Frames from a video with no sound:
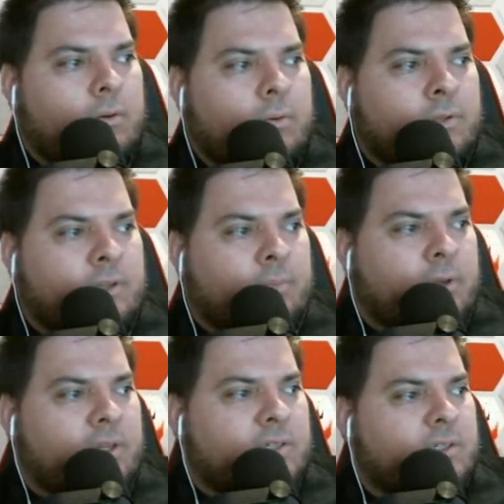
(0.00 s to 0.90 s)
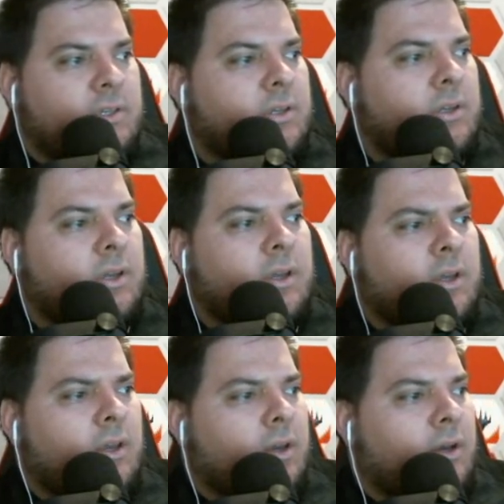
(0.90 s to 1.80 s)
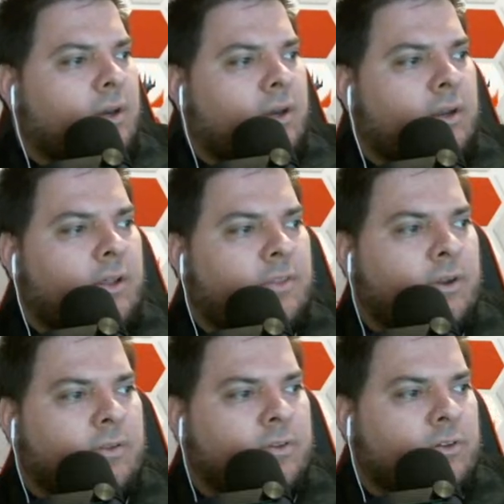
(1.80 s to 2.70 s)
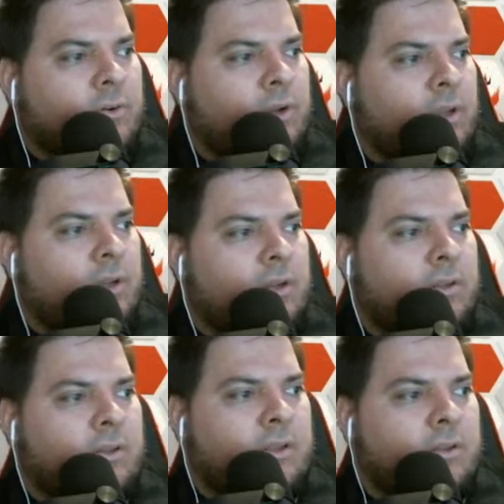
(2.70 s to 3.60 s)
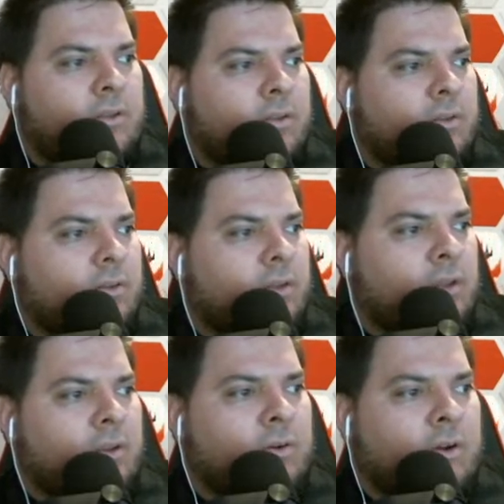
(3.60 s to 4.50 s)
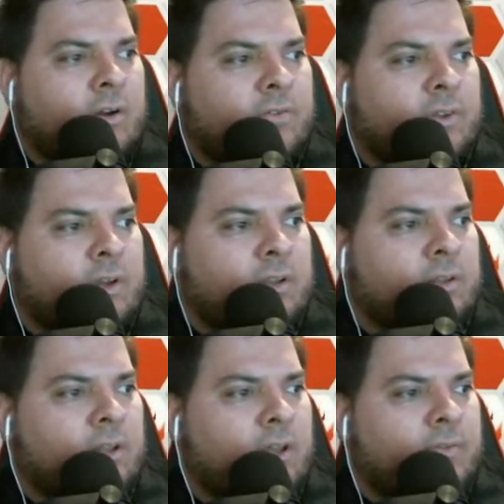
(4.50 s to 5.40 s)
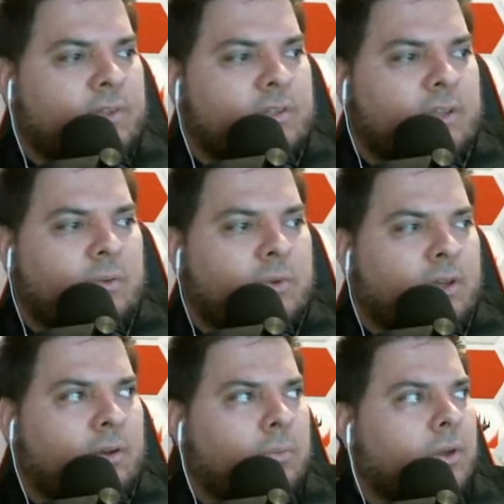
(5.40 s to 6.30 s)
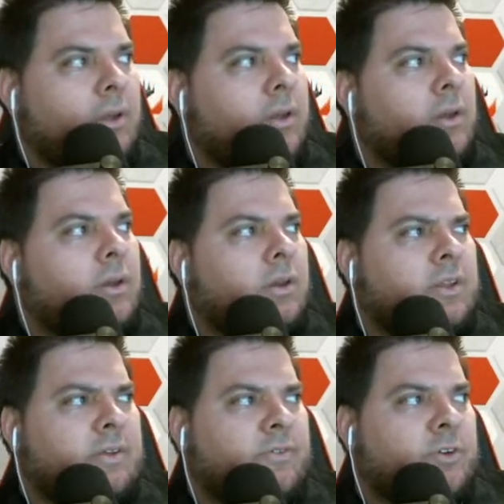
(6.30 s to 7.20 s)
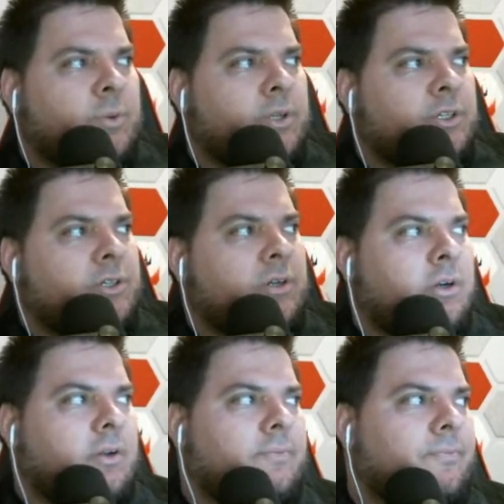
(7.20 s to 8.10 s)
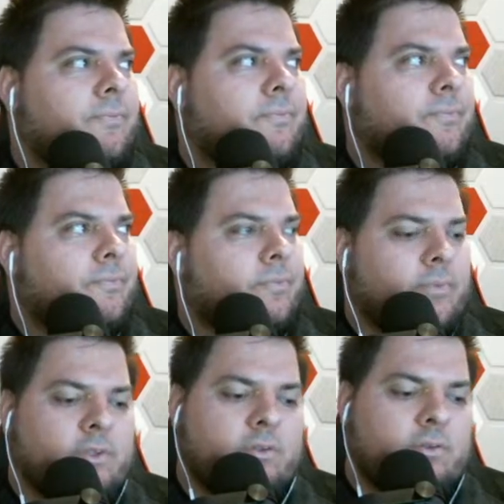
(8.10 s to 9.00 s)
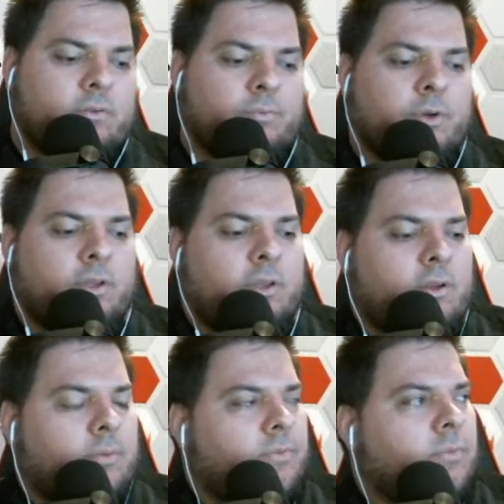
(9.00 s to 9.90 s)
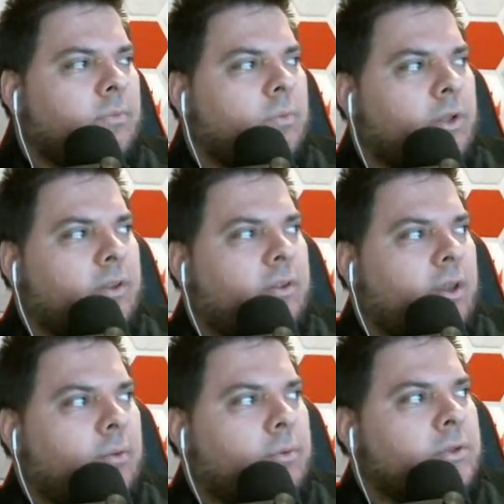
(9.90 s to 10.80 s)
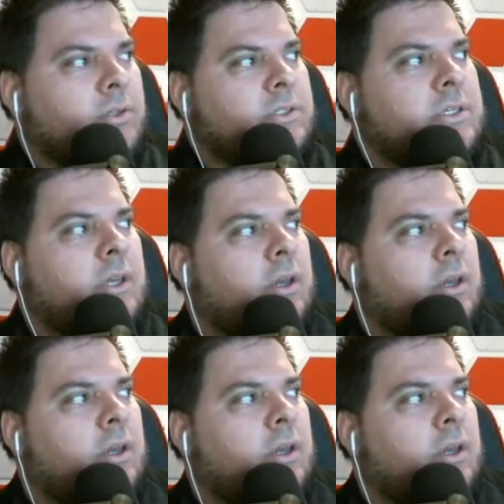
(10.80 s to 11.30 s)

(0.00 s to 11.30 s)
What's up, Mist? Nothing on the screen, and it says saying you're offline and live at the same time. Is that for Twitch? All right, let's bring that up. 1 second, please.